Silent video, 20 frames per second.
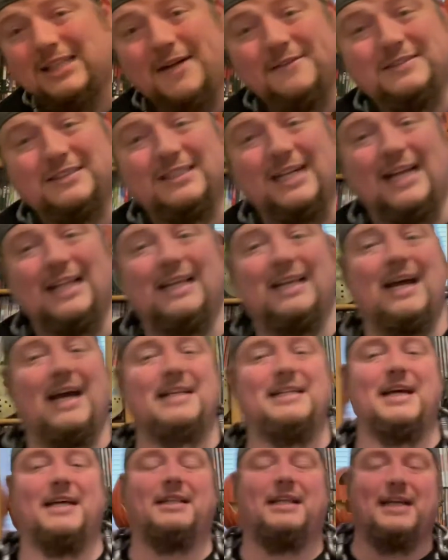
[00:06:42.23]
Silent
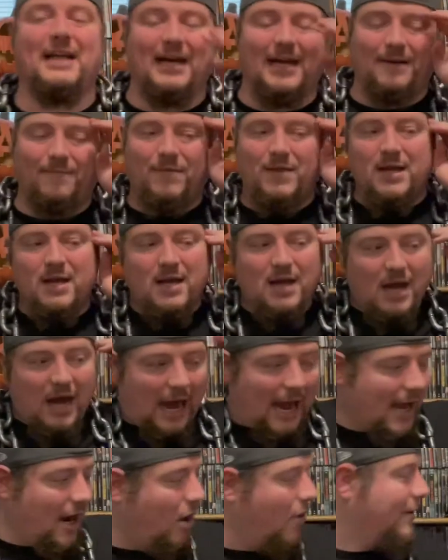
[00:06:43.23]
Night, Deadly Night.
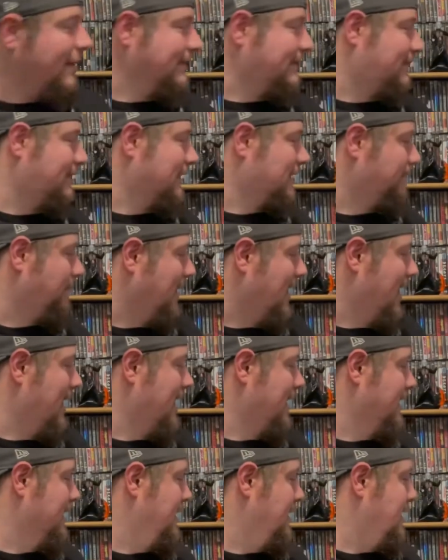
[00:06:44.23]
I always
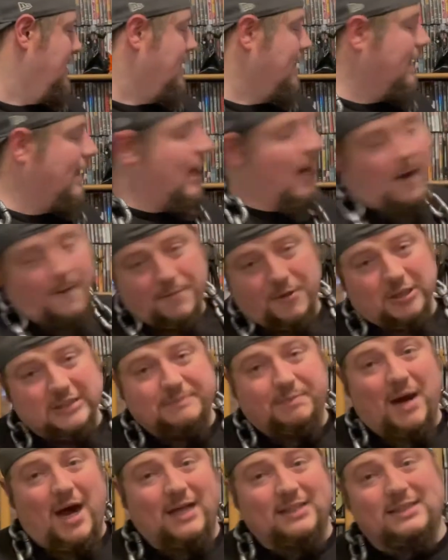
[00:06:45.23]
display um, those
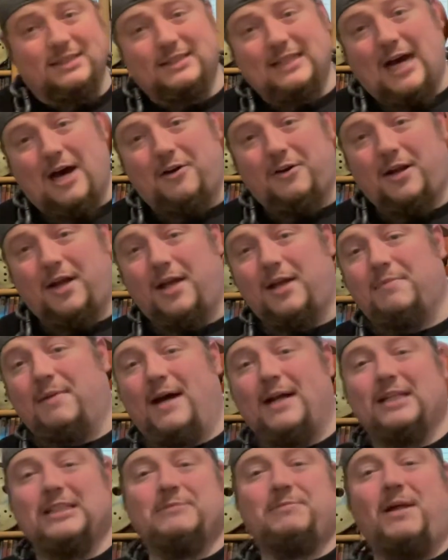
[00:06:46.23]
boxes out in
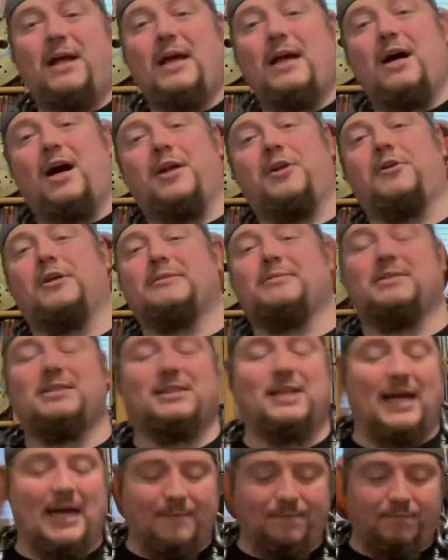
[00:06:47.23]
my display on Christmas
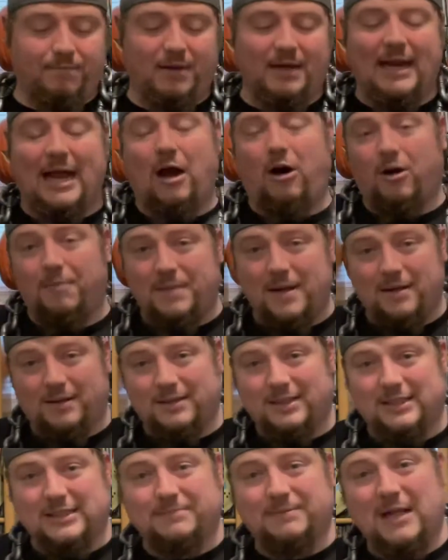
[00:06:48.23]
time, but now I'll be able
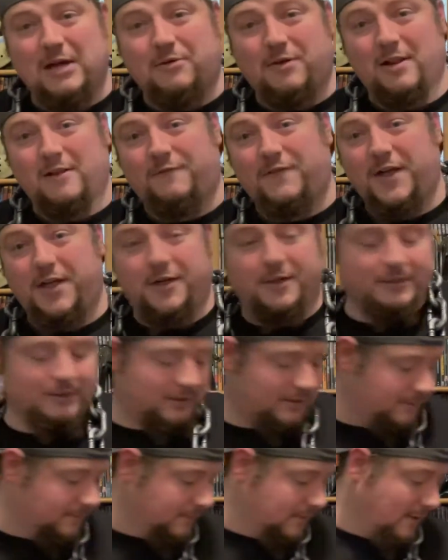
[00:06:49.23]
to display one of the
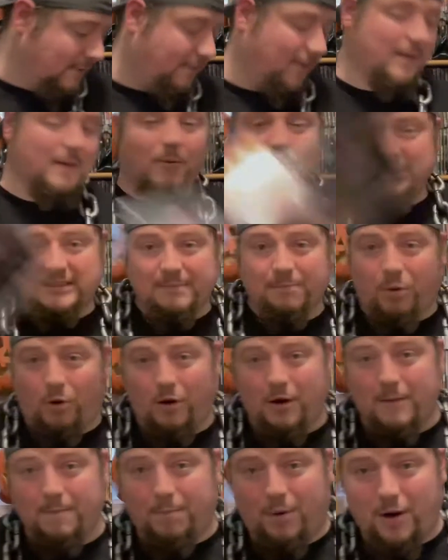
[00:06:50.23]
figures from the most
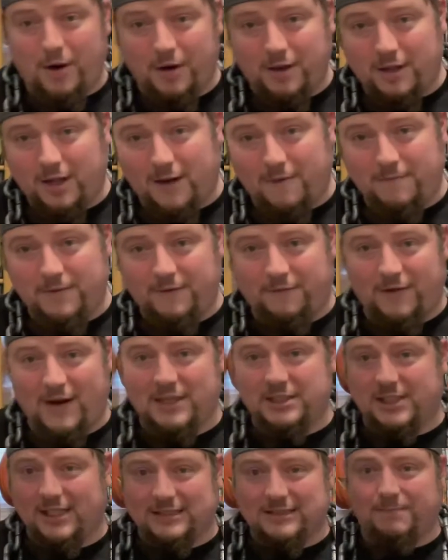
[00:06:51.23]
important part of the
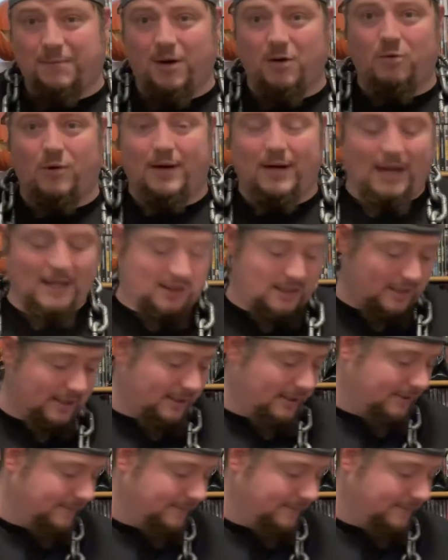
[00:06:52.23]
franchise, part one, I think.